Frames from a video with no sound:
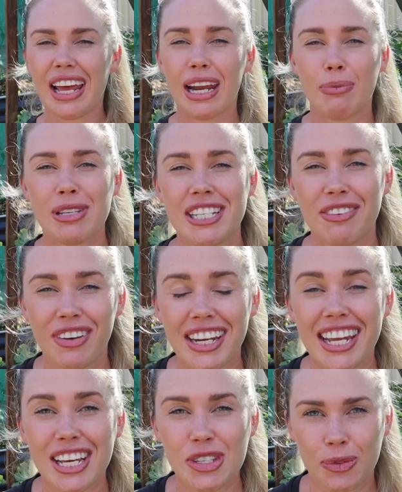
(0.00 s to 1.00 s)
Number 7
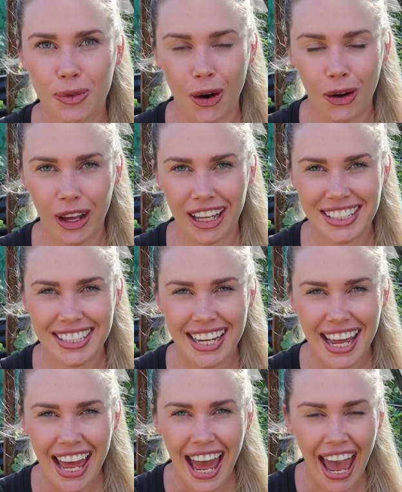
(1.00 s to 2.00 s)
is rocket,
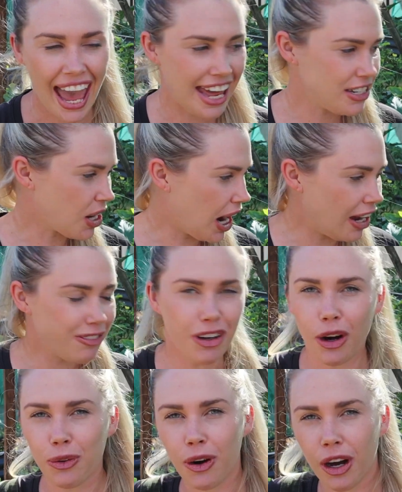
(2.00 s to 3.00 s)
and I've
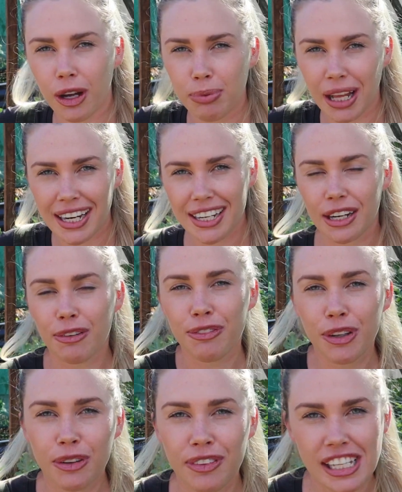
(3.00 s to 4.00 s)
got rocket planted in a
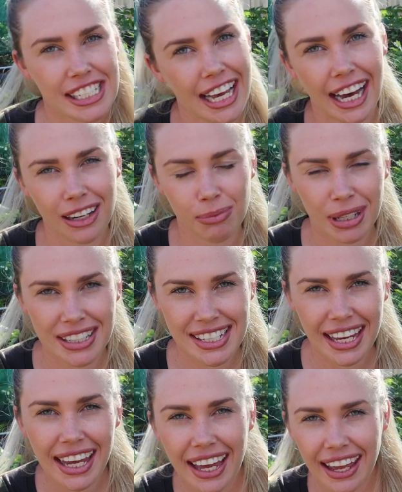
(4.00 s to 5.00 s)
few of these garden beds
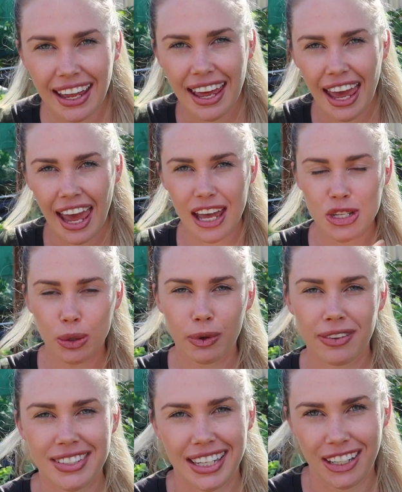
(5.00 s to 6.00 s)
here, as you would
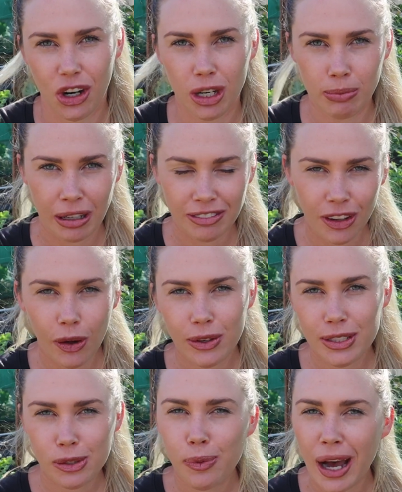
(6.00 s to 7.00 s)
have seen on my
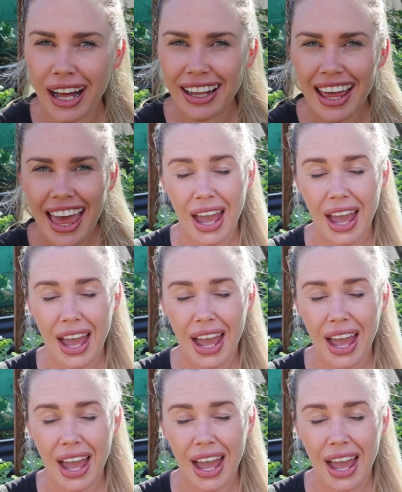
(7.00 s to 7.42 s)
vlogs as well.